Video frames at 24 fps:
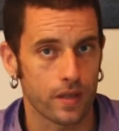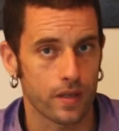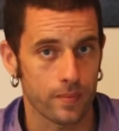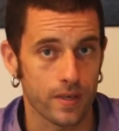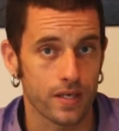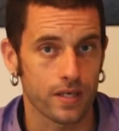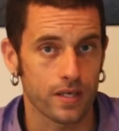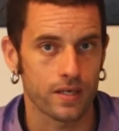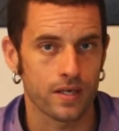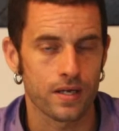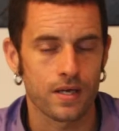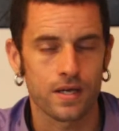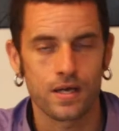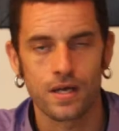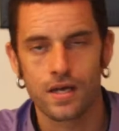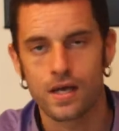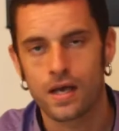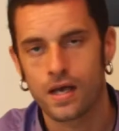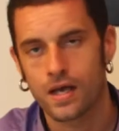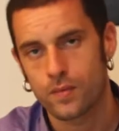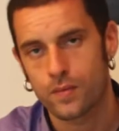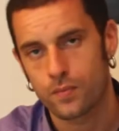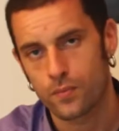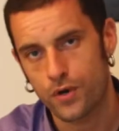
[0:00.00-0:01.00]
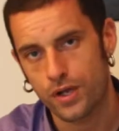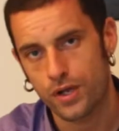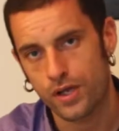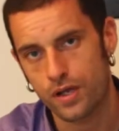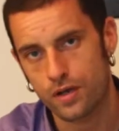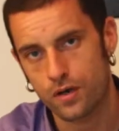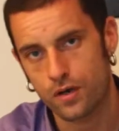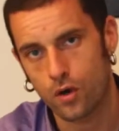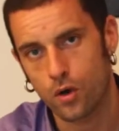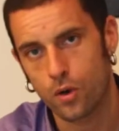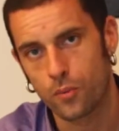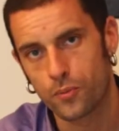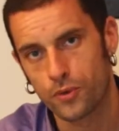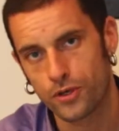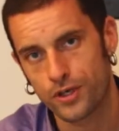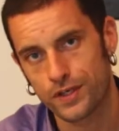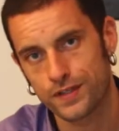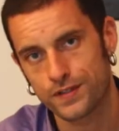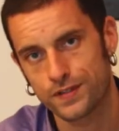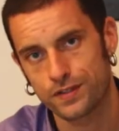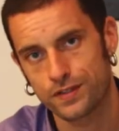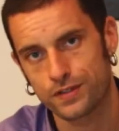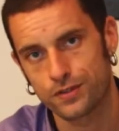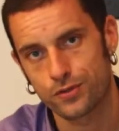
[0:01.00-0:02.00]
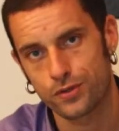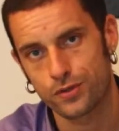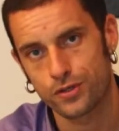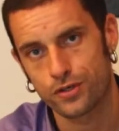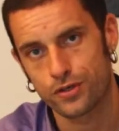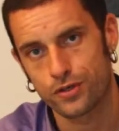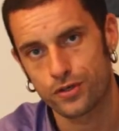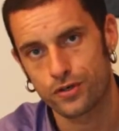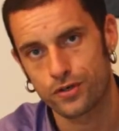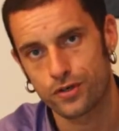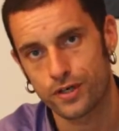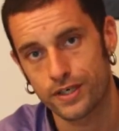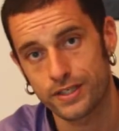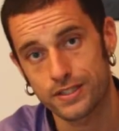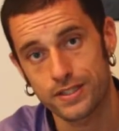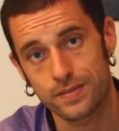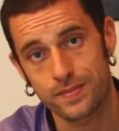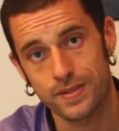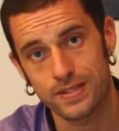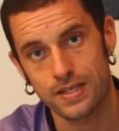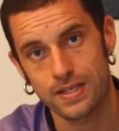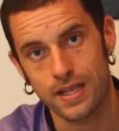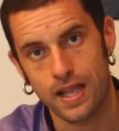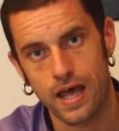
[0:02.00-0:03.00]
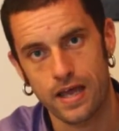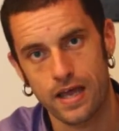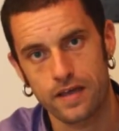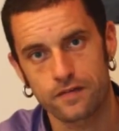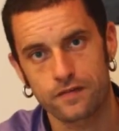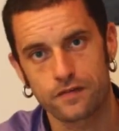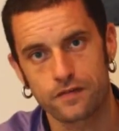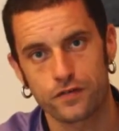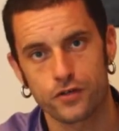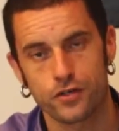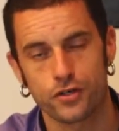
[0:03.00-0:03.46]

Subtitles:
I mean, bringing openness into your intimate life,